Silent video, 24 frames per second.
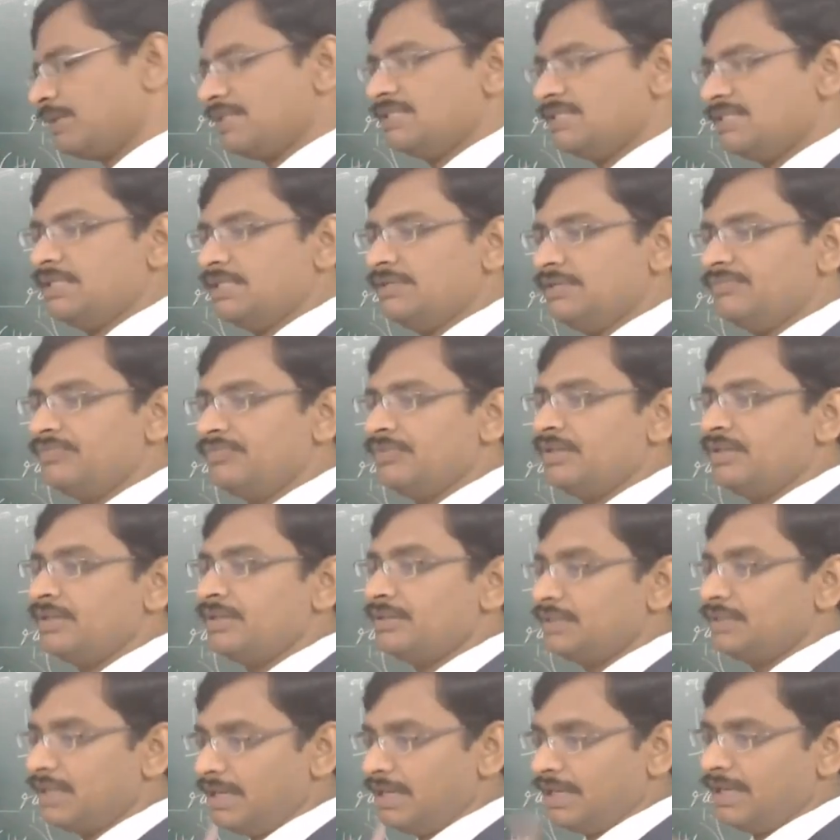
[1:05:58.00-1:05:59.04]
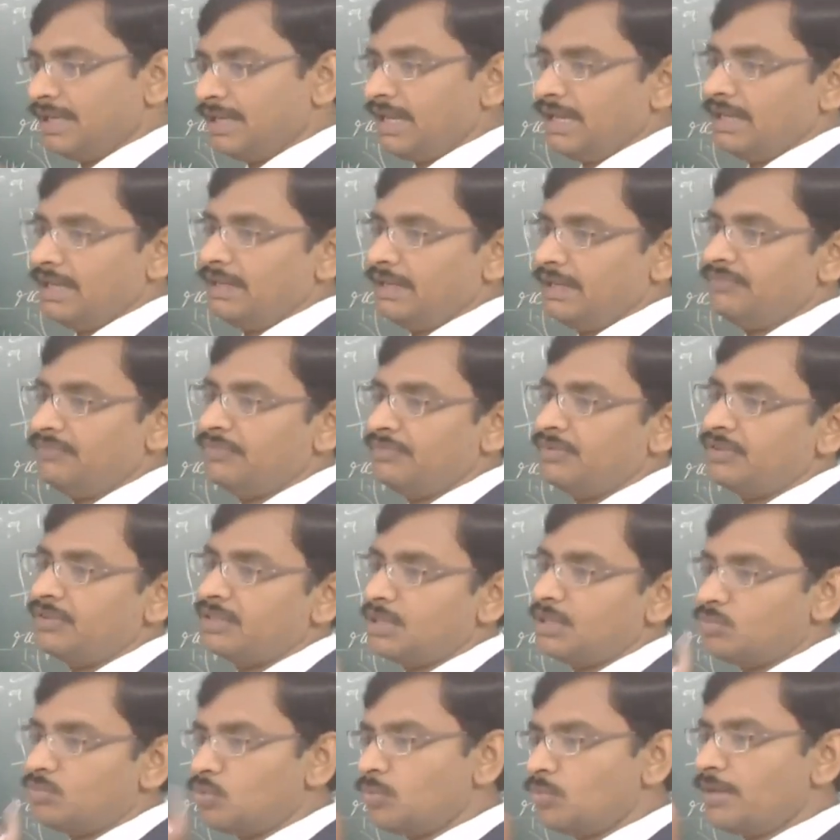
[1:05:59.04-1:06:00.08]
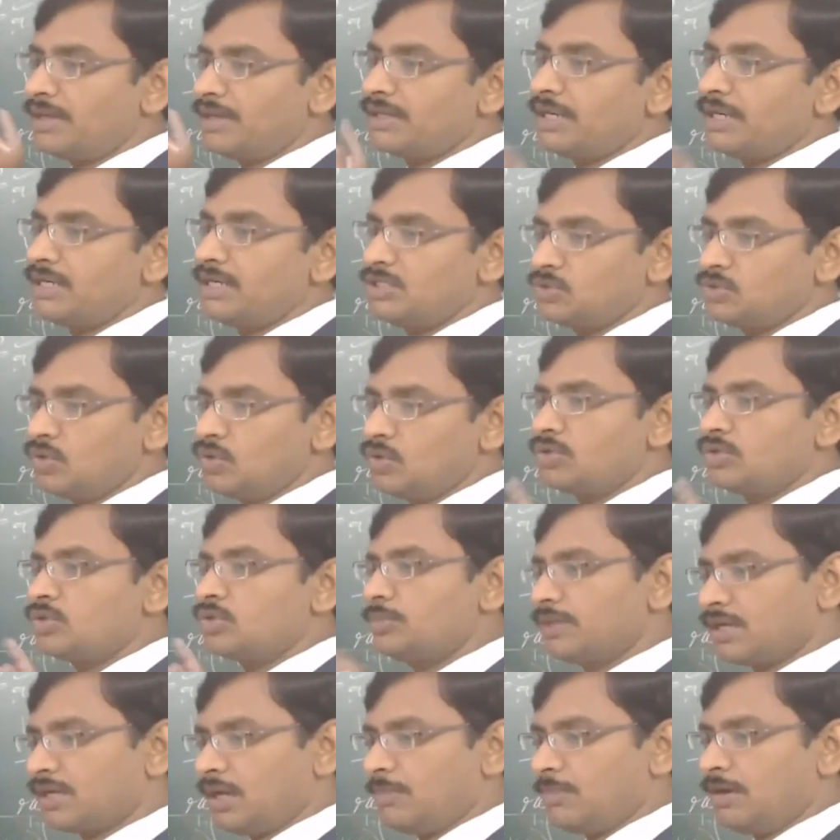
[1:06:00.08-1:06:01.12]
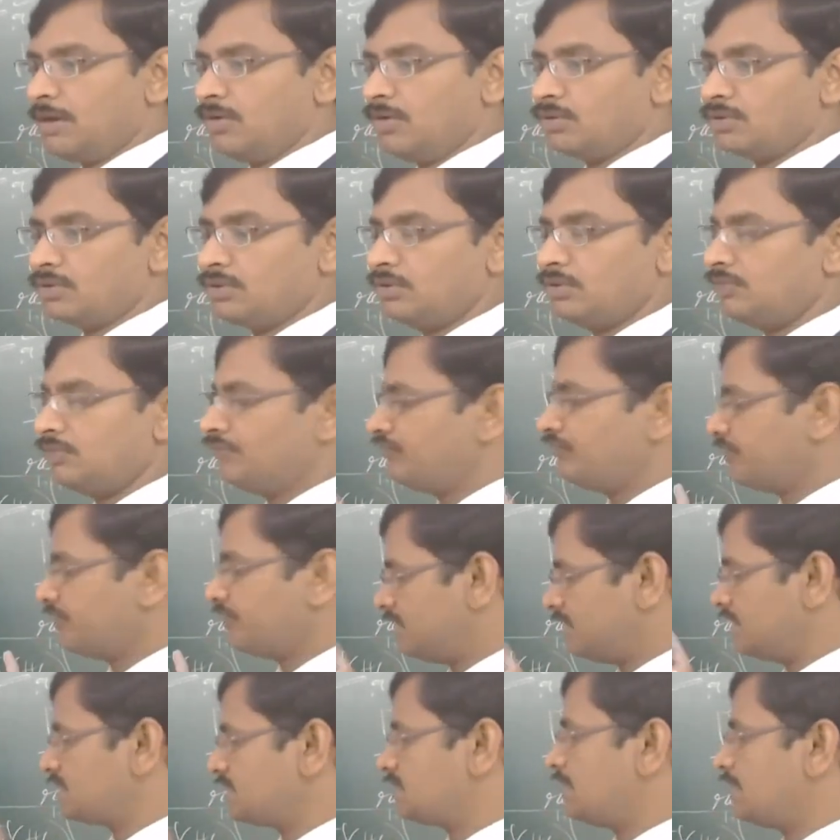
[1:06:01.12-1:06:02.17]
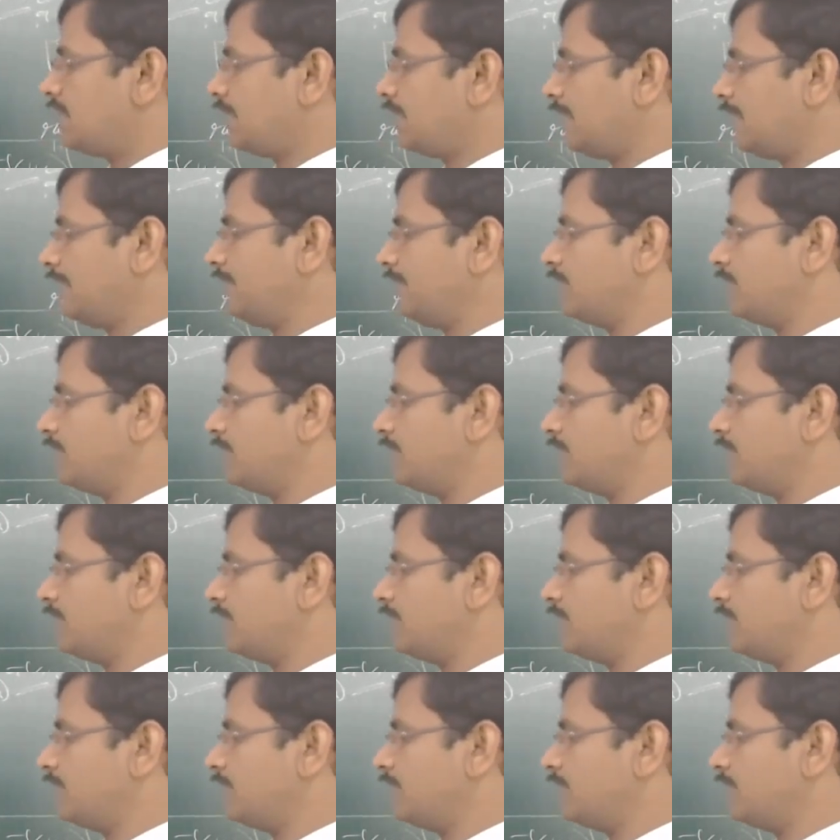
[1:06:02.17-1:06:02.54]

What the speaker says: G, then again the moment that is going to be come out is again